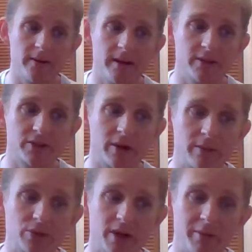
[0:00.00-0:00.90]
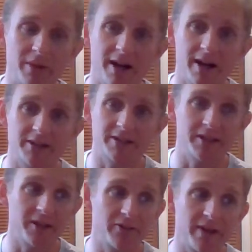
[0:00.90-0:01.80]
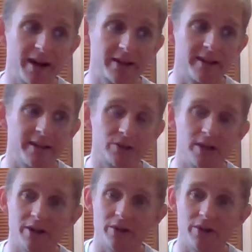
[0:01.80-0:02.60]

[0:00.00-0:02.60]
And so I'm trying to be cognizant of the fact that trying